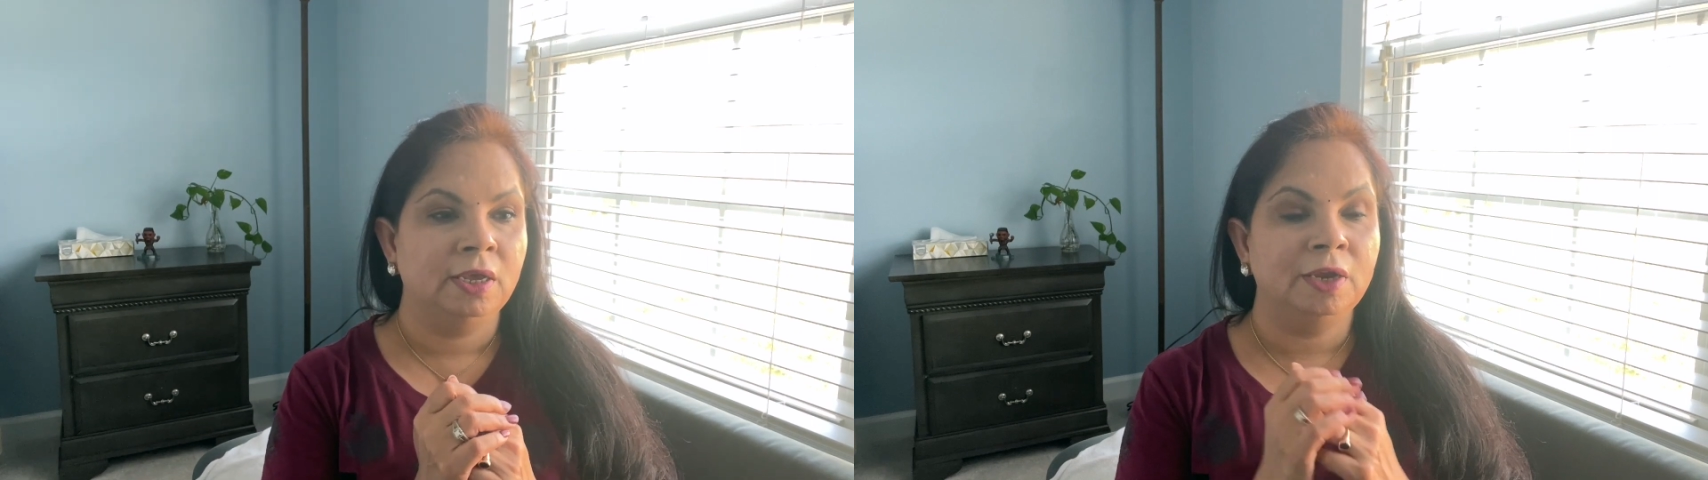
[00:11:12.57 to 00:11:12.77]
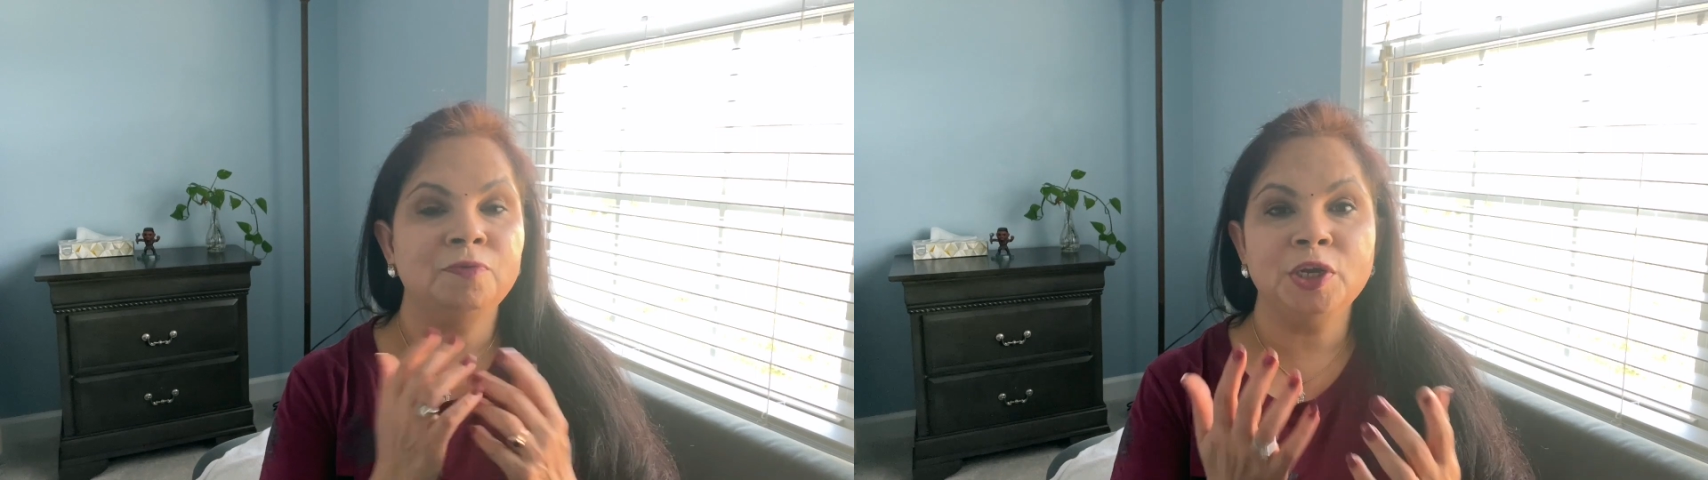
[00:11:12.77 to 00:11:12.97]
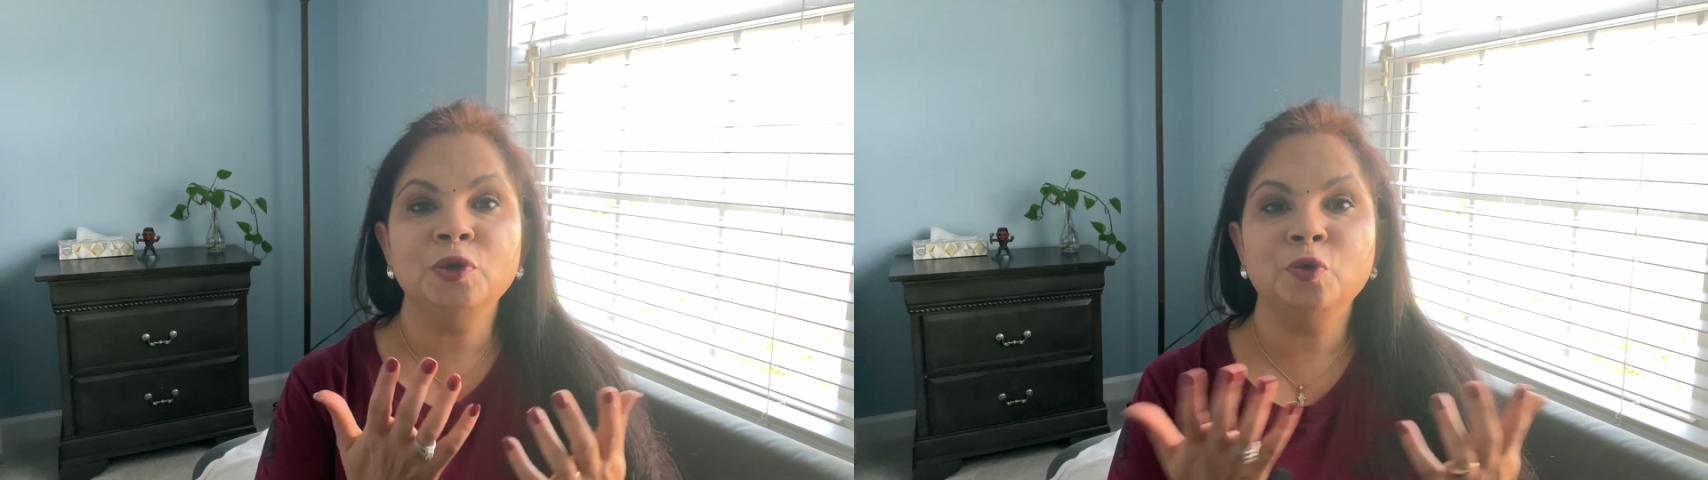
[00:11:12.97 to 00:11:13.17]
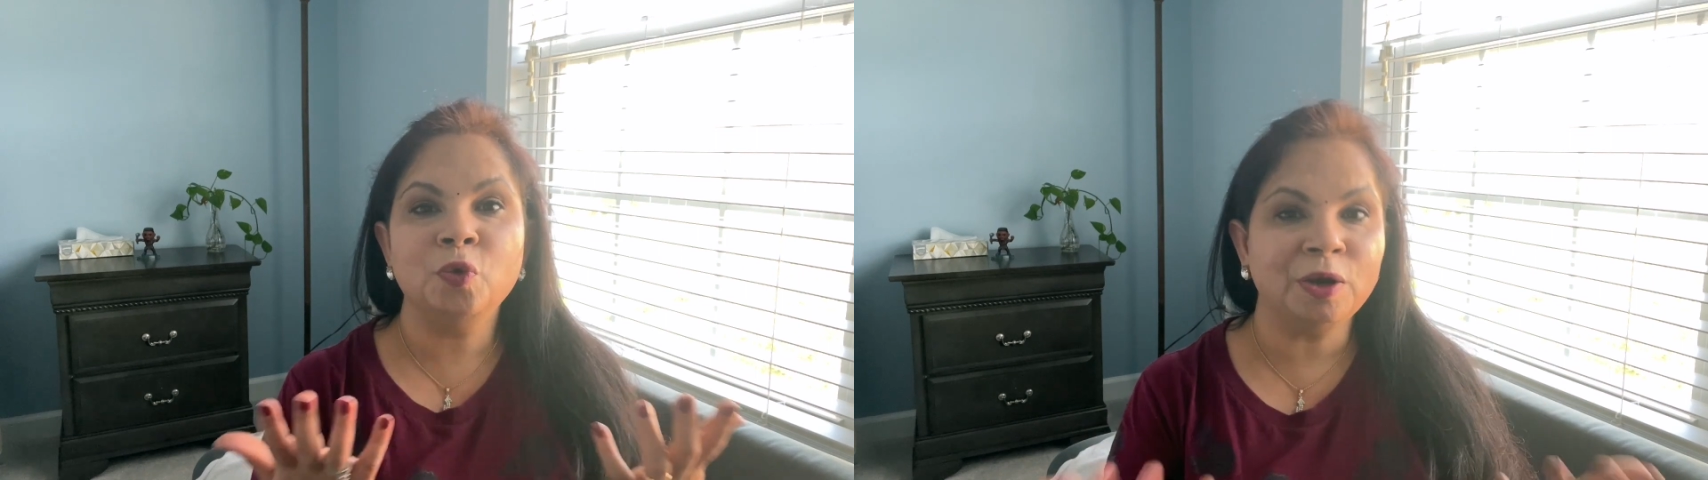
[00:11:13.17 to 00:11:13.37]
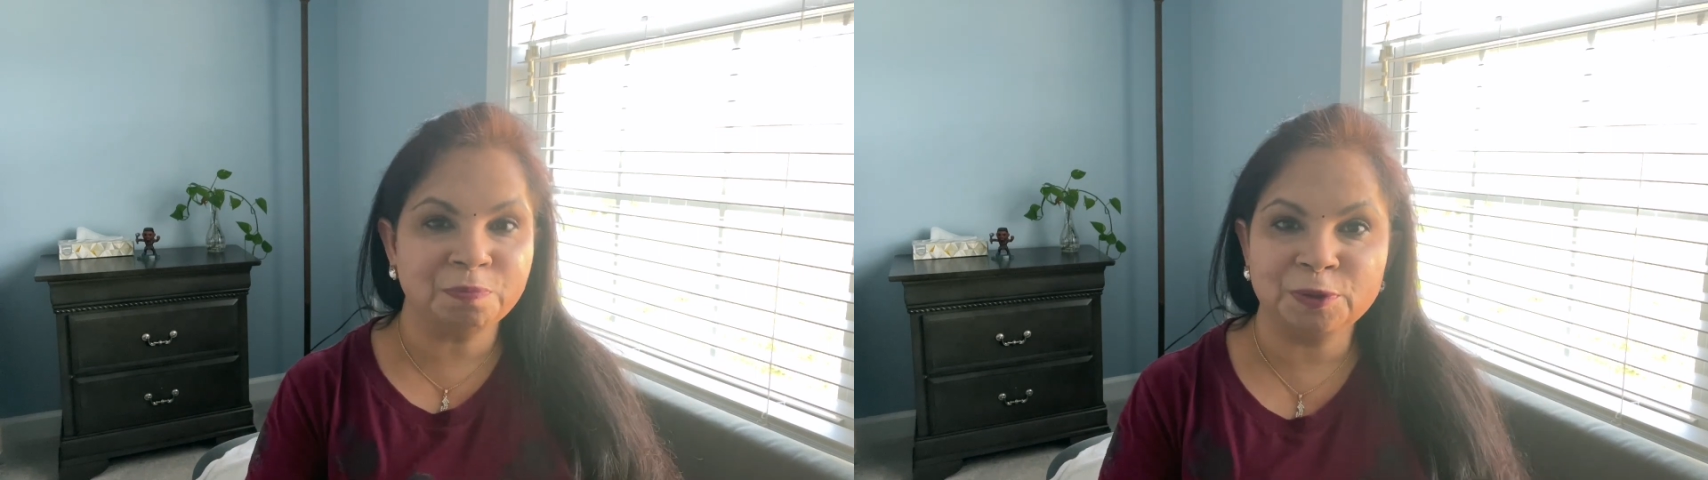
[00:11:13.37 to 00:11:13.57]
and we grew
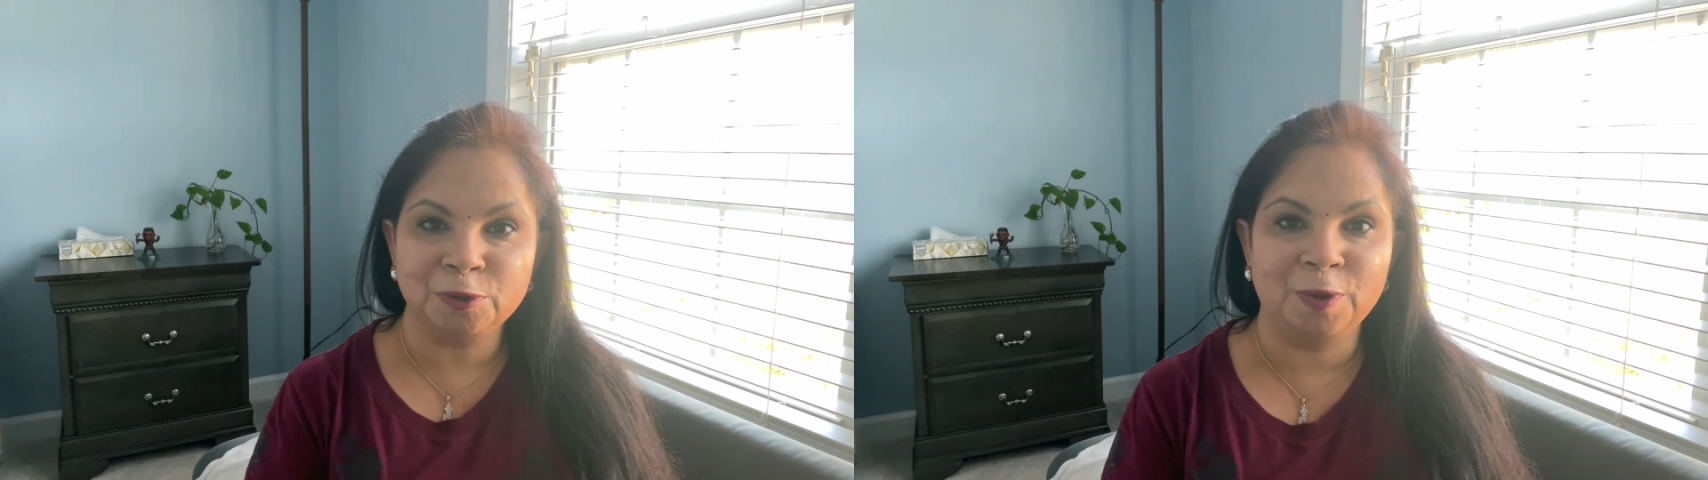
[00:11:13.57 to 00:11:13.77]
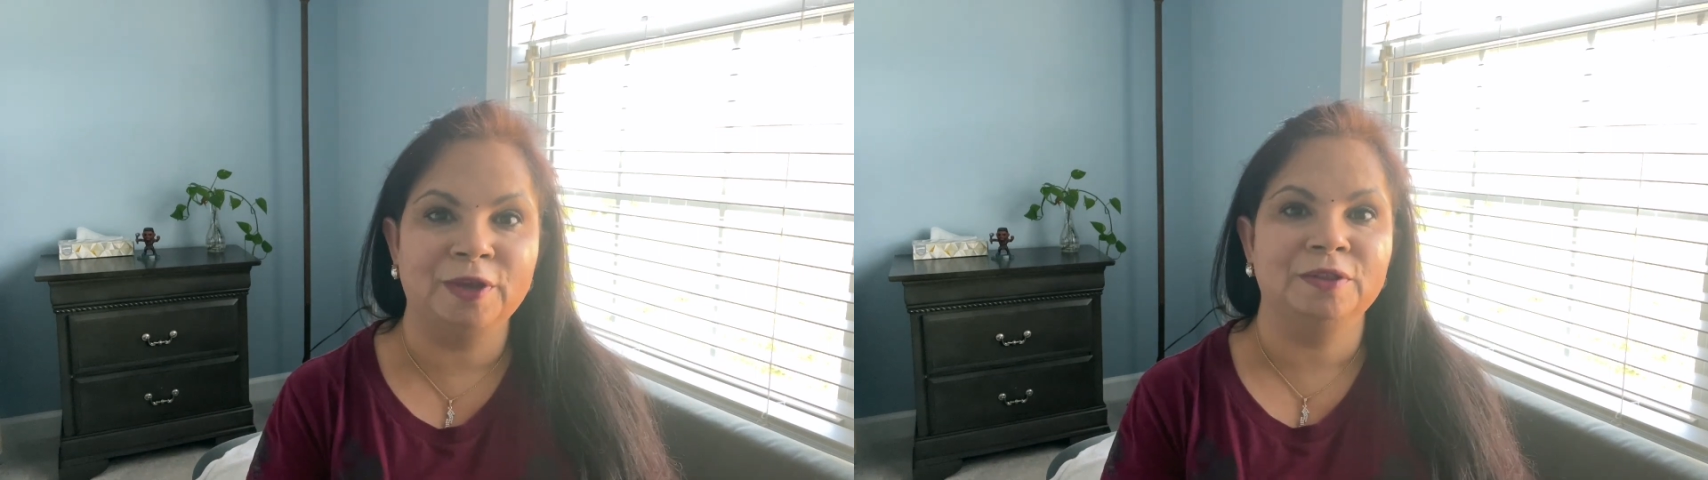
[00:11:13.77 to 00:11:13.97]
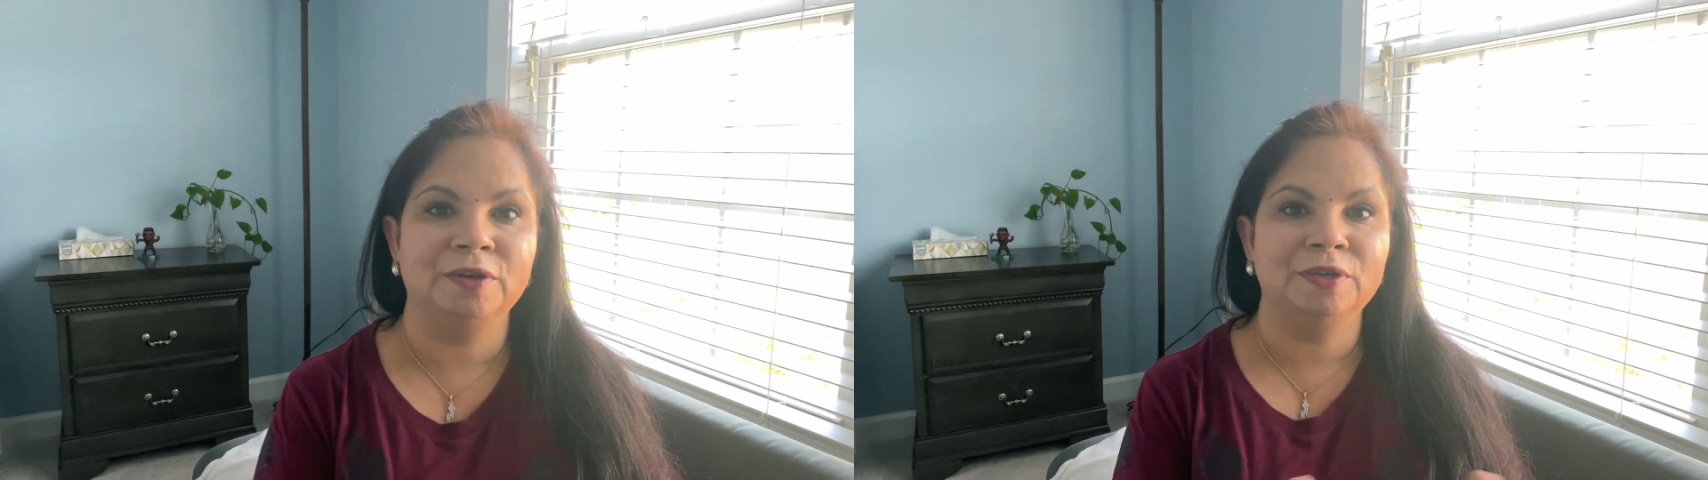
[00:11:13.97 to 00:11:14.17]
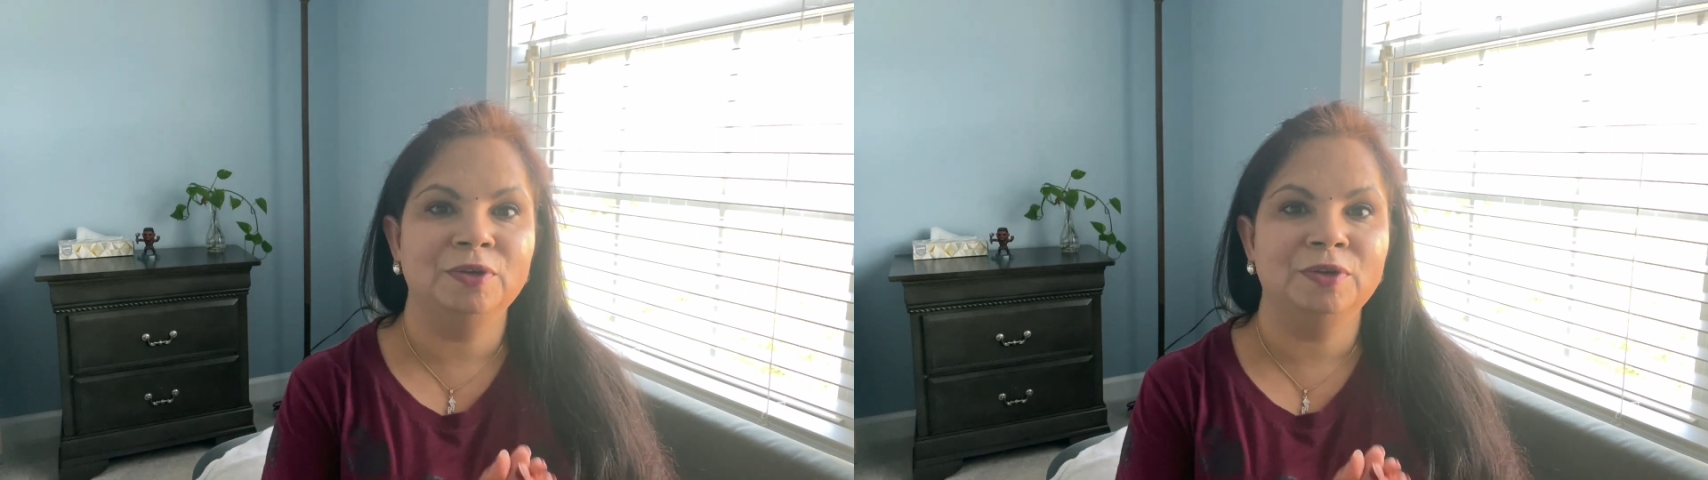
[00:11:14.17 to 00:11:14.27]
up together.